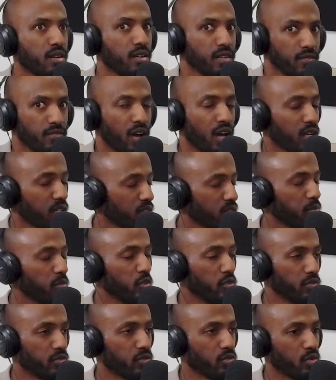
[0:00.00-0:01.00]
finally
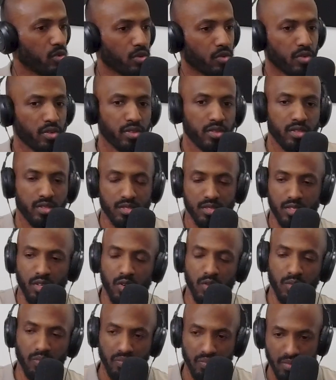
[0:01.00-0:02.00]
moving forward with it.
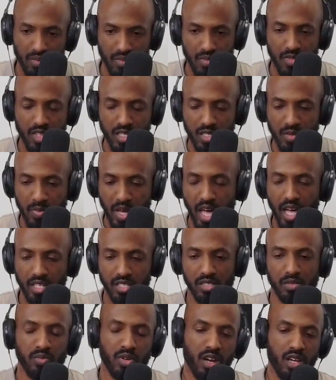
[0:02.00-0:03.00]
So this
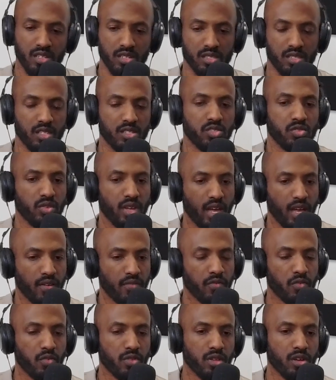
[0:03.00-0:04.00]
passion project that you have
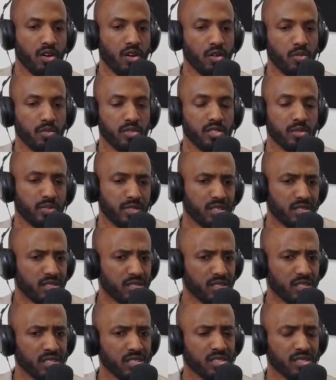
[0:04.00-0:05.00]
for the homeless, because
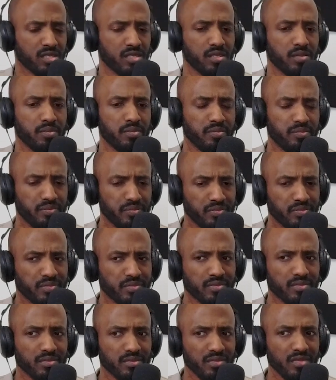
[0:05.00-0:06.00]
it's a
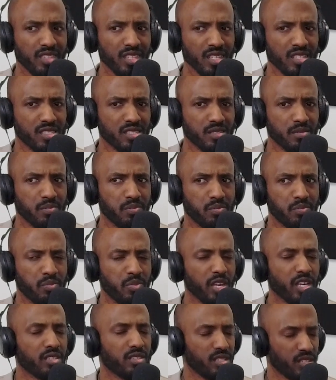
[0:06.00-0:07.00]

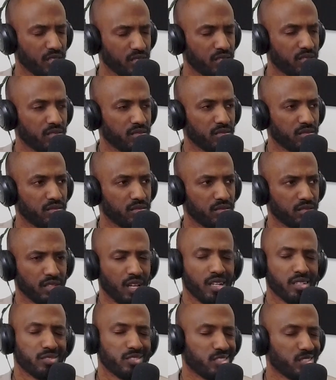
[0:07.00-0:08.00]
big deal,
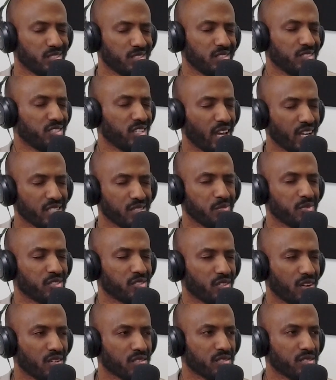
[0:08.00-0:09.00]
not just in Jackson but
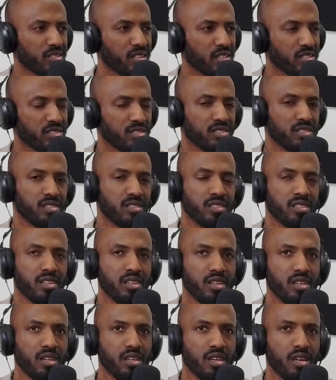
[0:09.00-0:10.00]
across the nation,
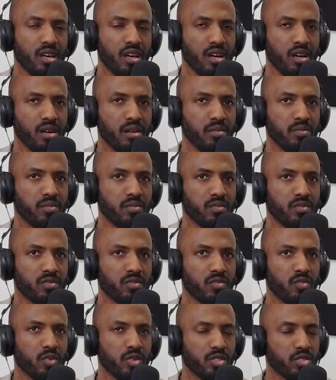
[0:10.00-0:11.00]
and
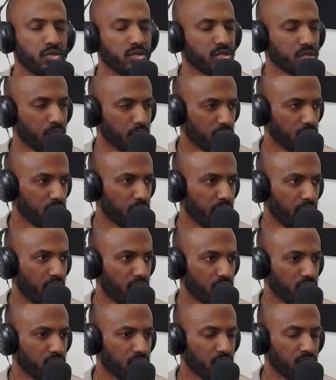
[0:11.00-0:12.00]
we're doing something
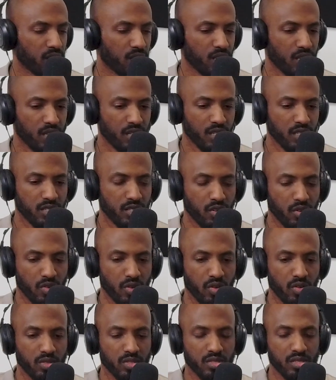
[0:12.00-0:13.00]
about it. So
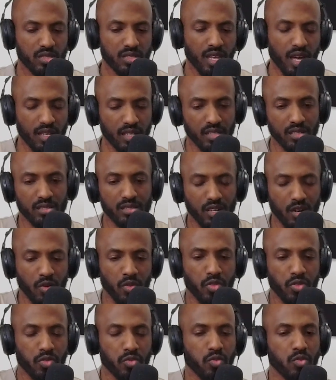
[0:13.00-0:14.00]
just kind of go
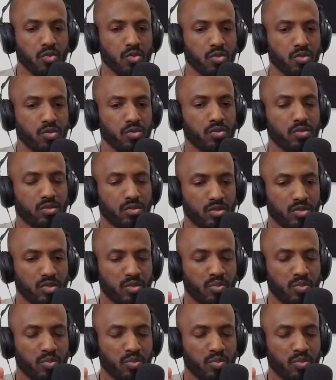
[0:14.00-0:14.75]
through the